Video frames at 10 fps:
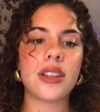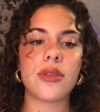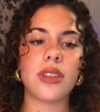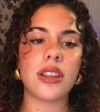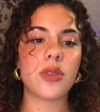
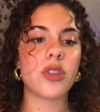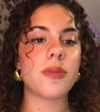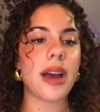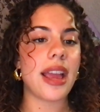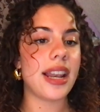was
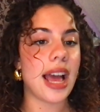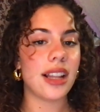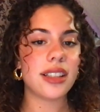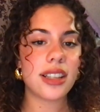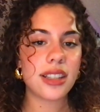my
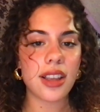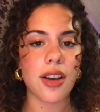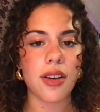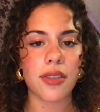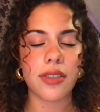analysis
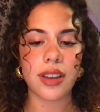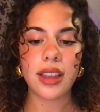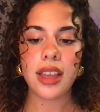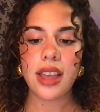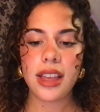of
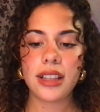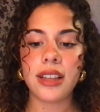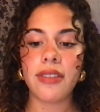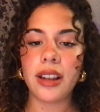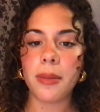
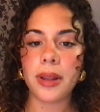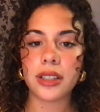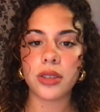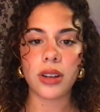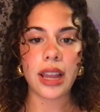
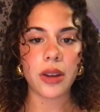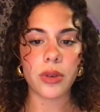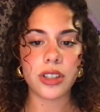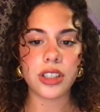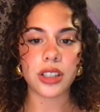developmental
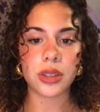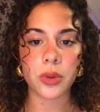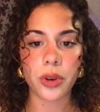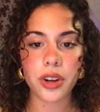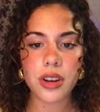language
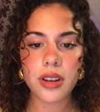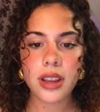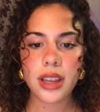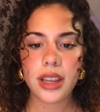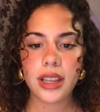disorder,
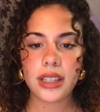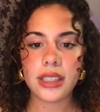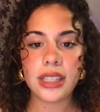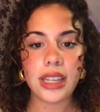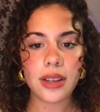
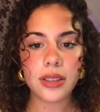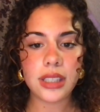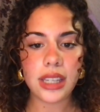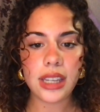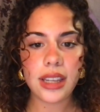
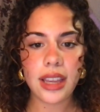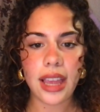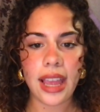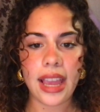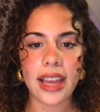DLD,
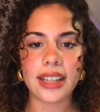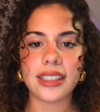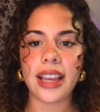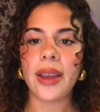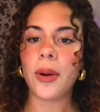and
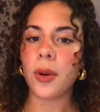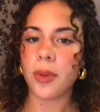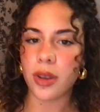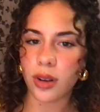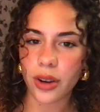I hope
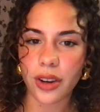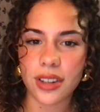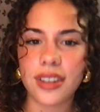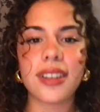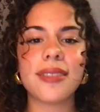you
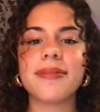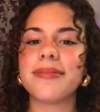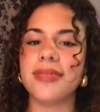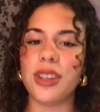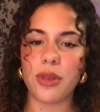learned
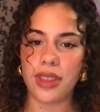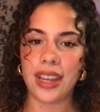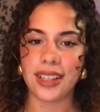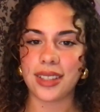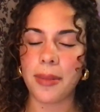new
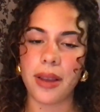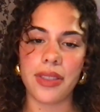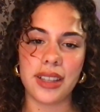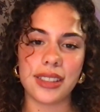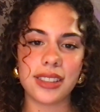things about
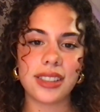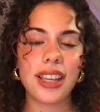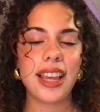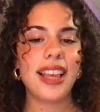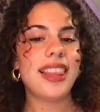this.
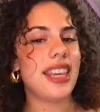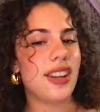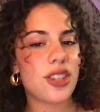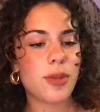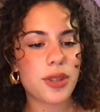Thank you
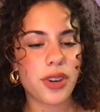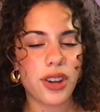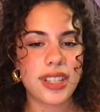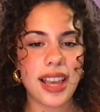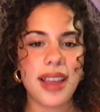so much for your
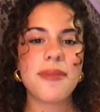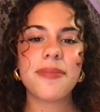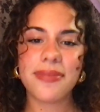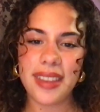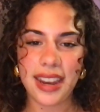time
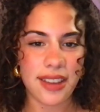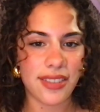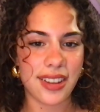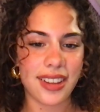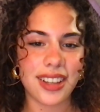and have
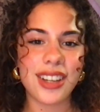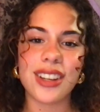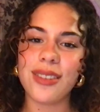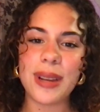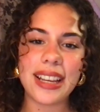a good
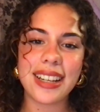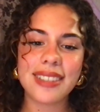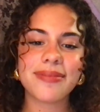week.